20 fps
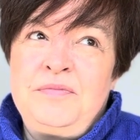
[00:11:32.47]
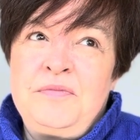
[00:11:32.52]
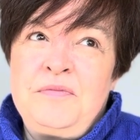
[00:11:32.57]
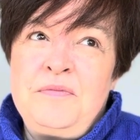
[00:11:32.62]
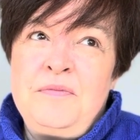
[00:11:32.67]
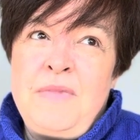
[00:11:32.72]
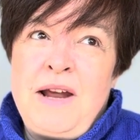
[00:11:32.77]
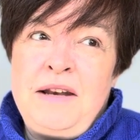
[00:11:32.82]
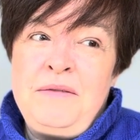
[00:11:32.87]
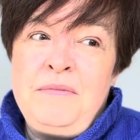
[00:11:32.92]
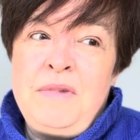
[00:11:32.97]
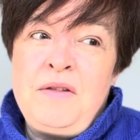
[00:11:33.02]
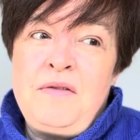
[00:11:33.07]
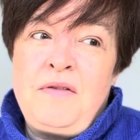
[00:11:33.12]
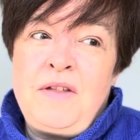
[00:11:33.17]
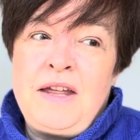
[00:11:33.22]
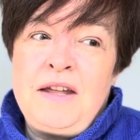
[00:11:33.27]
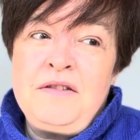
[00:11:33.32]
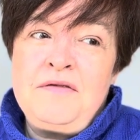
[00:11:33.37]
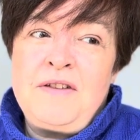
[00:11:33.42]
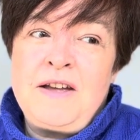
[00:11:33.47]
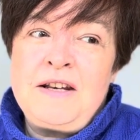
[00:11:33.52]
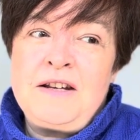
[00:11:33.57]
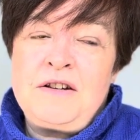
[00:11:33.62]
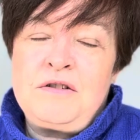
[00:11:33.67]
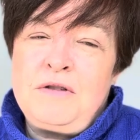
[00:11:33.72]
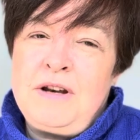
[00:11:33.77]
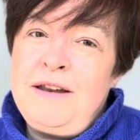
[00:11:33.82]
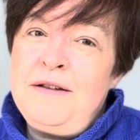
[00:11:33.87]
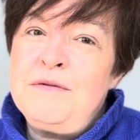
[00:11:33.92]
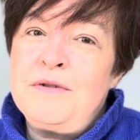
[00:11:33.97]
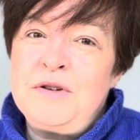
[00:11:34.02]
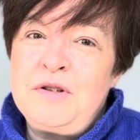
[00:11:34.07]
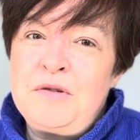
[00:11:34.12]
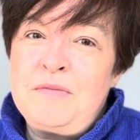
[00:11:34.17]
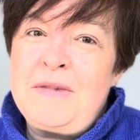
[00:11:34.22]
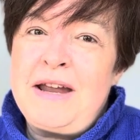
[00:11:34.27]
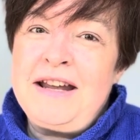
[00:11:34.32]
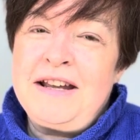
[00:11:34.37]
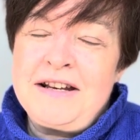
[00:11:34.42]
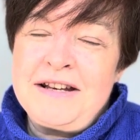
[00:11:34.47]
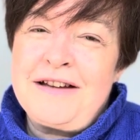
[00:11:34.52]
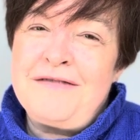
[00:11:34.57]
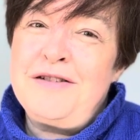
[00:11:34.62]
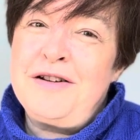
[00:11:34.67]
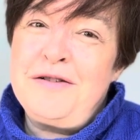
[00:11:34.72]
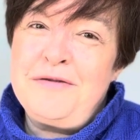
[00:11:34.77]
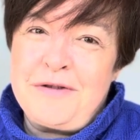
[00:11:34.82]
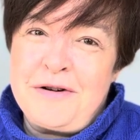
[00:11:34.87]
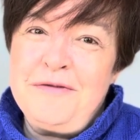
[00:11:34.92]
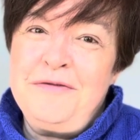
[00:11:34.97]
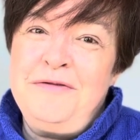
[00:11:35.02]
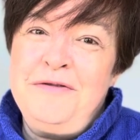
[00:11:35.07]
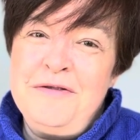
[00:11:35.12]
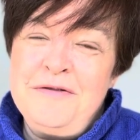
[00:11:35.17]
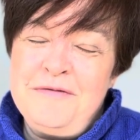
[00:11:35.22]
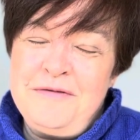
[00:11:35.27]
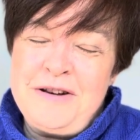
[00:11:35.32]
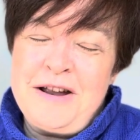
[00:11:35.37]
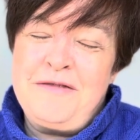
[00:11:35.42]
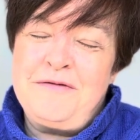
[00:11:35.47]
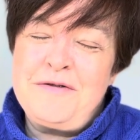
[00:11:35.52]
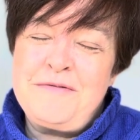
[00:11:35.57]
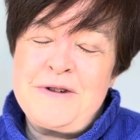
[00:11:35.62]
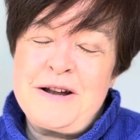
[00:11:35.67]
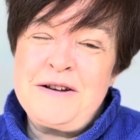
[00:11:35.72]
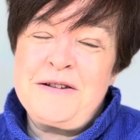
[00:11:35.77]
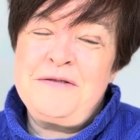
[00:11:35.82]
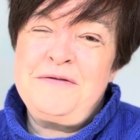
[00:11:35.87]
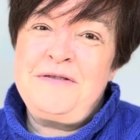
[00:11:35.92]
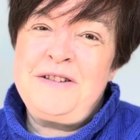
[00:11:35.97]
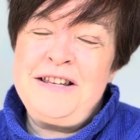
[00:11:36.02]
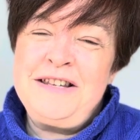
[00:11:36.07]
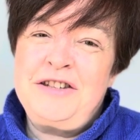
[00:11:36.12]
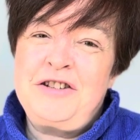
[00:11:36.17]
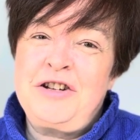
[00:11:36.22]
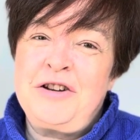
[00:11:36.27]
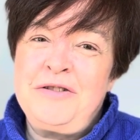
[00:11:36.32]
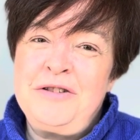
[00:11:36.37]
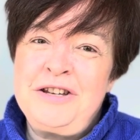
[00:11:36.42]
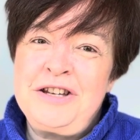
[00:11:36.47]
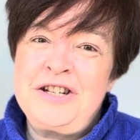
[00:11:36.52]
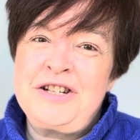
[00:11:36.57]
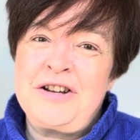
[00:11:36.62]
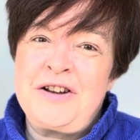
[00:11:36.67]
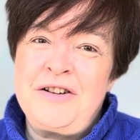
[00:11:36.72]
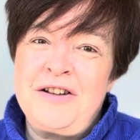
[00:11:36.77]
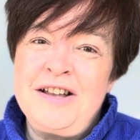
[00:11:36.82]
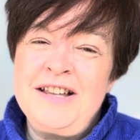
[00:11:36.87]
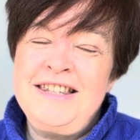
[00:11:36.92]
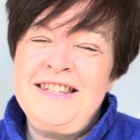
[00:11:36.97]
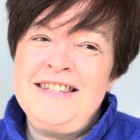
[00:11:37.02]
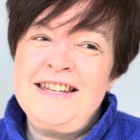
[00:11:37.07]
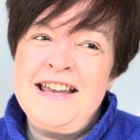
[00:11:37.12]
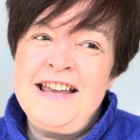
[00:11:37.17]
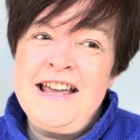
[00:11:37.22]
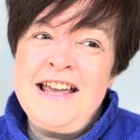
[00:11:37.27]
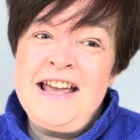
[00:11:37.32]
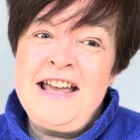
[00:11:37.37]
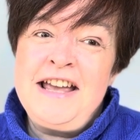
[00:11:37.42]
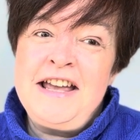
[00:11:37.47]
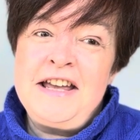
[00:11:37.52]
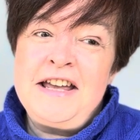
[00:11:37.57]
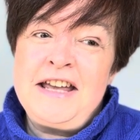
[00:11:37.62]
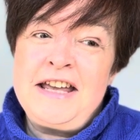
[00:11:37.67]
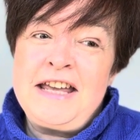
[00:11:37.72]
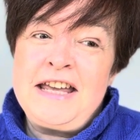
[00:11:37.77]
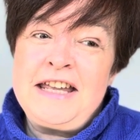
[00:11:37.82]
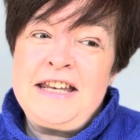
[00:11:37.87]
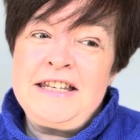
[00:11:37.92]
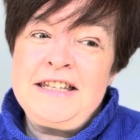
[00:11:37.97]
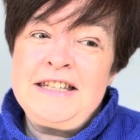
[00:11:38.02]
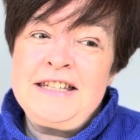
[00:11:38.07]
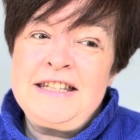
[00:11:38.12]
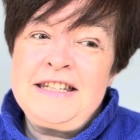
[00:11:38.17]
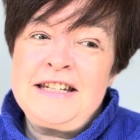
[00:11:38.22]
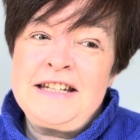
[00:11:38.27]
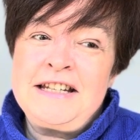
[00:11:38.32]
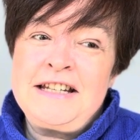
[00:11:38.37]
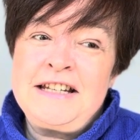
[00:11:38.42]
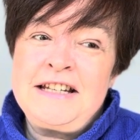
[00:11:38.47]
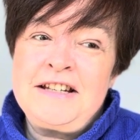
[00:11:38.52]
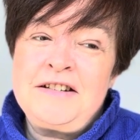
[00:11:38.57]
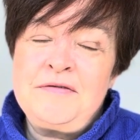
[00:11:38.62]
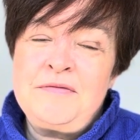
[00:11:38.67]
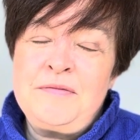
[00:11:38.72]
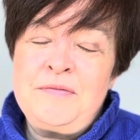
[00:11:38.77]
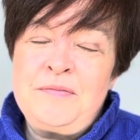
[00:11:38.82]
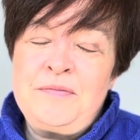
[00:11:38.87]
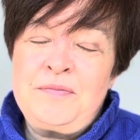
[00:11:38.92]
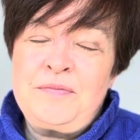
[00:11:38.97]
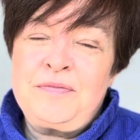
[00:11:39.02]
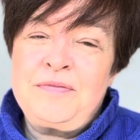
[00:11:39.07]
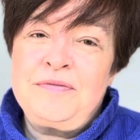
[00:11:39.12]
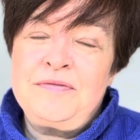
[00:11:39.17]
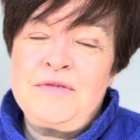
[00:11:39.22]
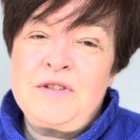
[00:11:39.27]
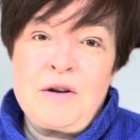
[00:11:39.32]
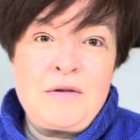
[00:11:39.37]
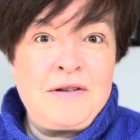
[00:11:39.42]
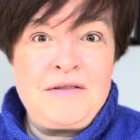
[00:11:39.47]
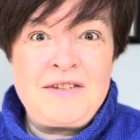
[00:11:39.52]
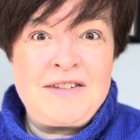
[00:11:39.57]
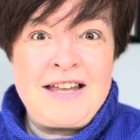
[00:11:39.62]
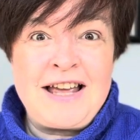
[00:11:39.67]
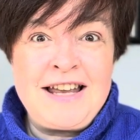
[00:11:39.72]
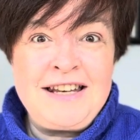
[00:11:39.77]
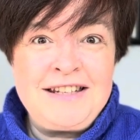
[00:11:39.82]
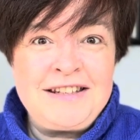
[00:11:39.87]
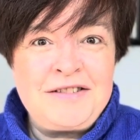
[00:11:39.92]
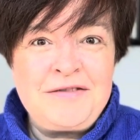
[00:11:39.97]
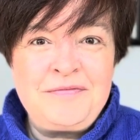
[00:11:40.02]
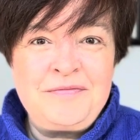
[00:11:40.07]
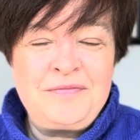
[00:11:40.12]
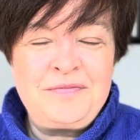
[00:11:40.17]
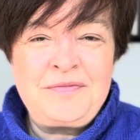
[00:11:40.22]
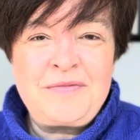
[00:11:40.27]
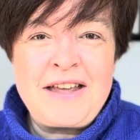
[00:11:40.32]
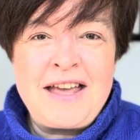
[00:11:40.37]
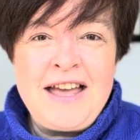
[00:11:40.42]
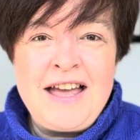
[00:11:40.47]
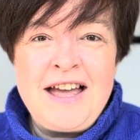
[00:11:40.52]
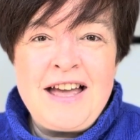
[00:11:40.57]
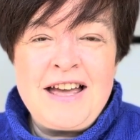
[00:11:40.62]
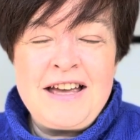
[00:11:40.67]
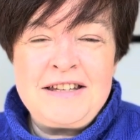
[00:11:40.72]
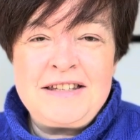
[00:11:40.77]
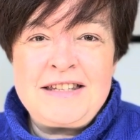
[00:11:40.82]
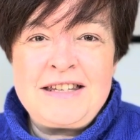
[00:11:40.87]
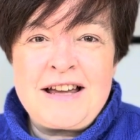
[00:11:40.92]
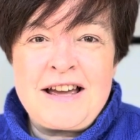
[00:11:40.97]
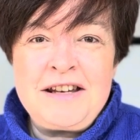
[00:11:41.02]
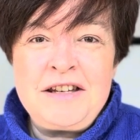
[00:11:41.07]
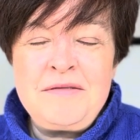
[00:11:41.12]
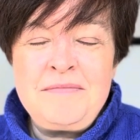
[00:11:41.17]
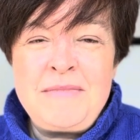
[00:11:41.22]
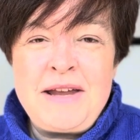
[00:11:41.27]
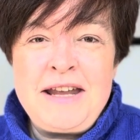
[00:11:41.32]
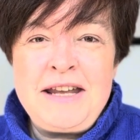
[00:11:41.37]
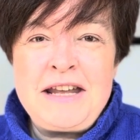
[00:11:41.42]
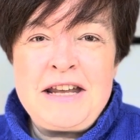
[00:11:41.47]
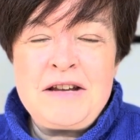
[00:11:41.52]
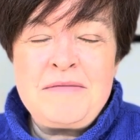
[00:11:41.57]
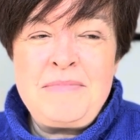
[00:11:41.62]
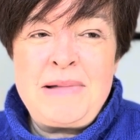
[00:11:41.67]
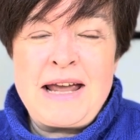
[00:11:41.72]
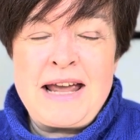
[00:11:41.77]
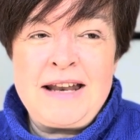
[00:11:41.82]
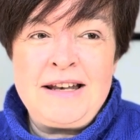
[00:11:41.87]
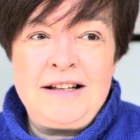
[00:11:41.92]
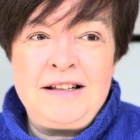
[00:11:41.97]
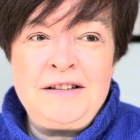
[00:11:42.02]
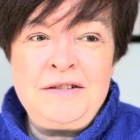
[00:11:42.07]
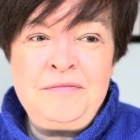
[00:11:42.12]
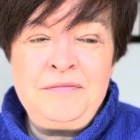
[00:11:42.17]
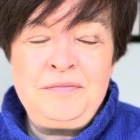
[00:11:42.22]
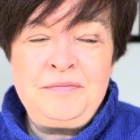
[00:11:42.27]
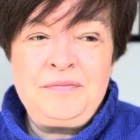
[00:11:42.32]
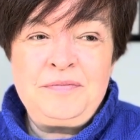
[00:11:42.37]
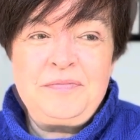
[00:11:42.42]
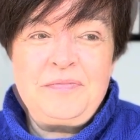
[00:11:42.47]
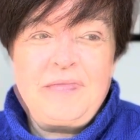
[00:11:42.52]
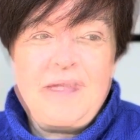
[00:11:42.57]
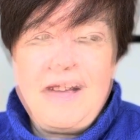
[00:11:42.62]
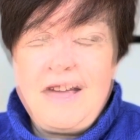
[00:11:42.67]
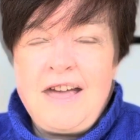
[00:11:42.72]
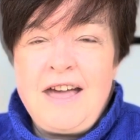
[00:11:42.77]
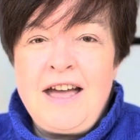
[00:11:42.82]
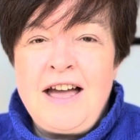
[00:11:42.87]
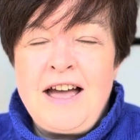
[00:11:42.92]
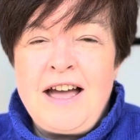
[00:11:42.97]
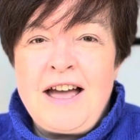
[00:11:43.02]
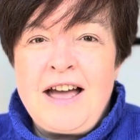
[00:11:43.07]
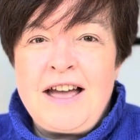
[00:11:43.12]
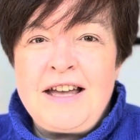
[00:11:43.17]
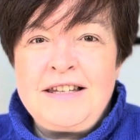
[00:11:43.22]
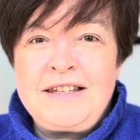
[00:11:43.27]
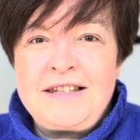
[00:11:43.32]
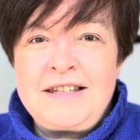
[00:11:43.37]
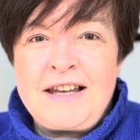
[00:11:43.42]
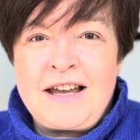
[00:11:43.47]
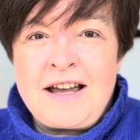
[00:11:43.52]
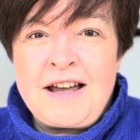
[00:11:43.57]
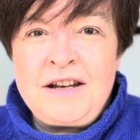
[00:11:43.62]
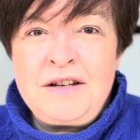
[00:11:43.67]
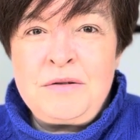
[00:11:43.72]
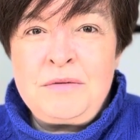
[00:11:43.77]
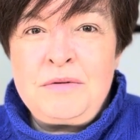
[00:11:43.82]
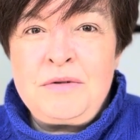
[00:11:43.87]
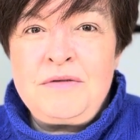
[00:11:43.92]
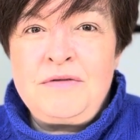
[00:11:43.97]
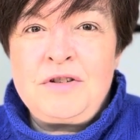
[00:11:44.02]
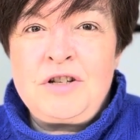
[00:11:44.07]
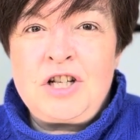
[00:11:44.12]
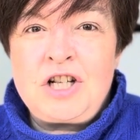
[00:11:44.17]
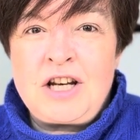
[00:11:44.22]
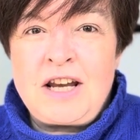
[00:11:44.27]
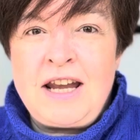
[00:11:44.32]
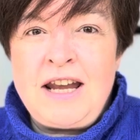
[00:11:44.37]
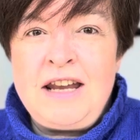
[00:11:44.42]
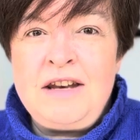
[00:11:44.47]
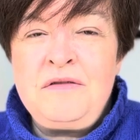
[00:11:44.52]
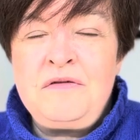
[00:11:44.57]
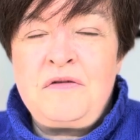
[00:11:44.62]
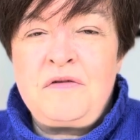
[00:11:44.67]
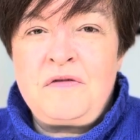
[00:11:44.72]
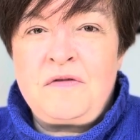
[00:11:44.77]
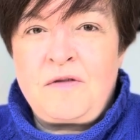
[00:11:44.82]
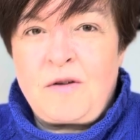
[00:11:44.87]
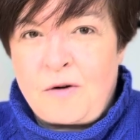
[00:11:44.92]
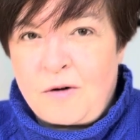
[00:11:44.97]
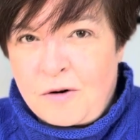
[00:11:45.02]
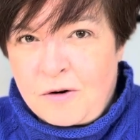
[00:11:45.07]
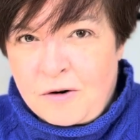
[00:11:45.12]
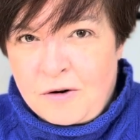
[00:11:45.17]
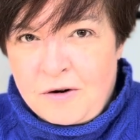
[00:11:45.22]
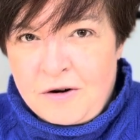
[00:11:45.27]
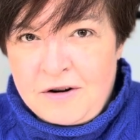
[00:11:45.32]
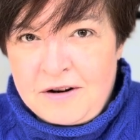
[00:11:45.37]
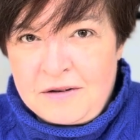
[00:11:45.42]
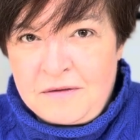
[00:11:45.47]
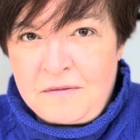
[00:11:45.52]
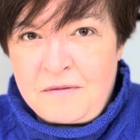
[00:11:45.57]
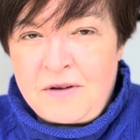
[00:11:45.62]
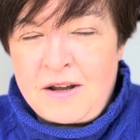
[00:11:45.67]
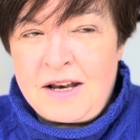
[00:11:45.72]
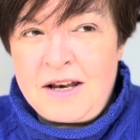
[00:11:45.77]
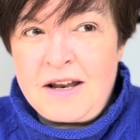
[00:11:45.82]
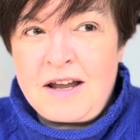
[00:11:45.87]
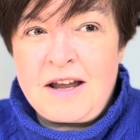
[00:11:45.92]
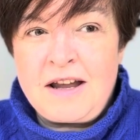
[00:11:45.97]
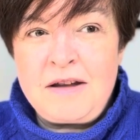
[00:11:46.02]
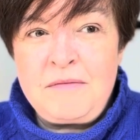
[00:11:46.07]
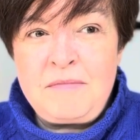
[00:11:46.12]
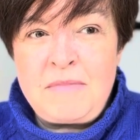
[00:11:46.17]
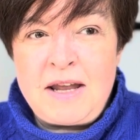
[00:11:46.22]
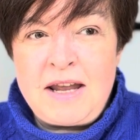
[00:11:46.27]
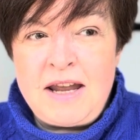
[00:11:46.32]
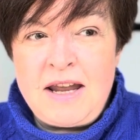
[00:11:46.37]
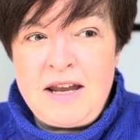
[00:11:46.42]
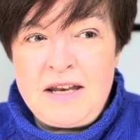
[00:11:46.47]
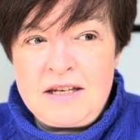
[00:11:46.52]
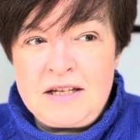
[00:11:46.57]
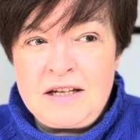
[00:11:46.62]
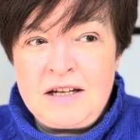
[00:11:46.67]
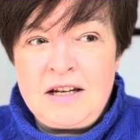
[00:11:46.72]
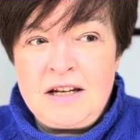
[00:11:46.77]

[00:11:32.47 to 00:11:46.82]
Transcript: made me think that I really want to make another one of these shoulder shawls. And so I started making a panel. I started with a chain 4, and then I made